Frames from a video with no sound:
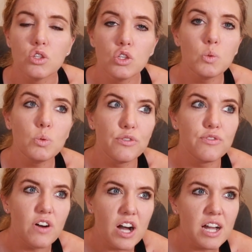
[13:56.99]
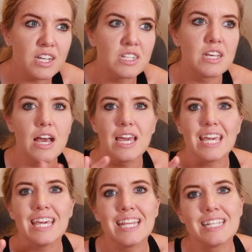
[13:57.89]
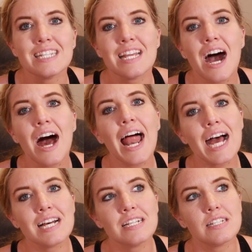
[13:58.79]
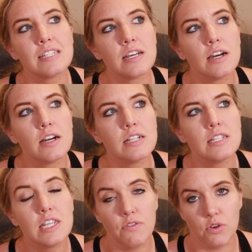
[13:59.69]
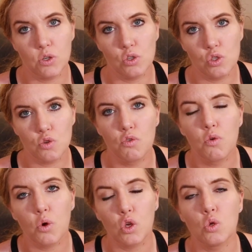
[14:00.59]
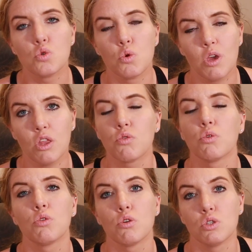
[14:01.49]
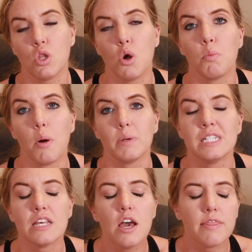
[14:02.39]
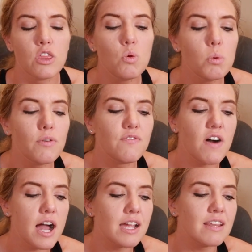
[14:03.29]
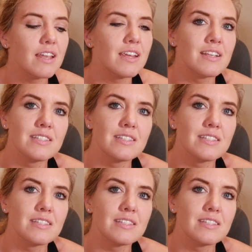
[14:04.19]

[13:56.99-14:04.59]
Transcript: you will find it is not as difficult for you to get through those low moments. You will find that it